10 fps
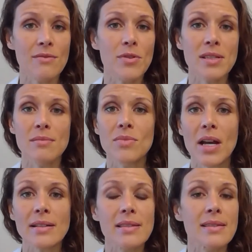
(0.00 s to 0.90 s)
with some
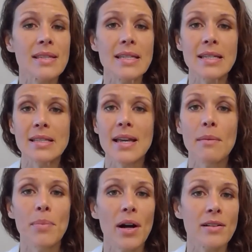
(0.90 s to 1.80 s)
nuts, seeds,
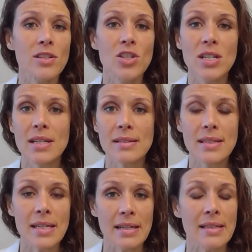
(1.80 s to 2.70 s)
hemp hearts, chia
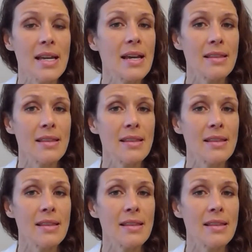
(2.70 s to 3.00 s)
seeds.